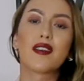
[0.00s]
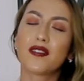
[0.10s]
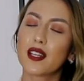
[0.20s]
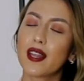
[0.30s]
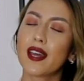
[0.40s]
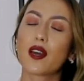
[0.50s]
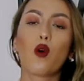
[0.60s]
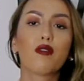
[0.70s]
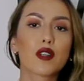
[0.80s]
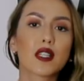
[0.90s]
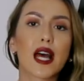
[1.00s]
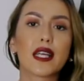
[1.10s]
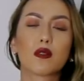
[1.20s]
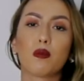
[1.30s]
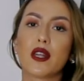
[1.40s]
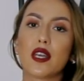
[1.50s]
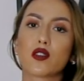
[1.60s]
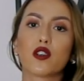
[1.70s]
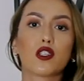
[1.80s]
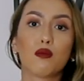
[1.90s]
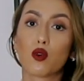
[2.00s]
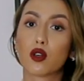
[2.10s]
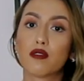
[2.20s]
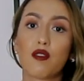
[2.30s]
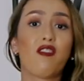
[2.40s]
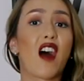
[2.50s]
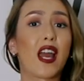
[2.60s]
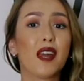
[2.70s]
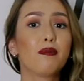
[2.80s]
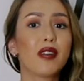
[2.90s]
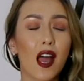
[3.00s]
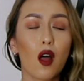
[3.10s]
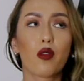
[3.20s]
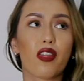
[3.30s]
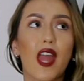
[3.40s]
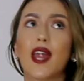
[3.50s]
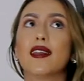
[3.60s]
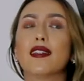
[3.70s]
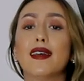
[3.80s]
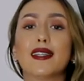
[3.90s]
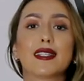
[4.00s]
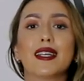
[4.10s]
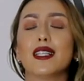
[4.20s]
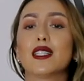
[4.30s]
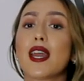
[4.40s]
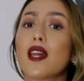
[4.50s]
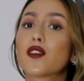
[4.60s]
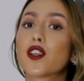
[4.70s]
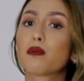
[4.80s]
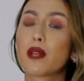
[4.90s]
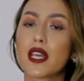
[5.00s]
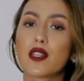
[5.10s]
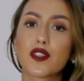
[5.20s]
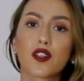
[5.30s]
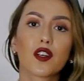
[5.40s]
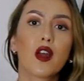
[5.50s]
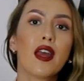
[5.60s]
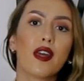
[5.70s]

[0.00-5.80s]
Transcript: I feel like oversized blazers more of a vibe now than let's say tailored blazer.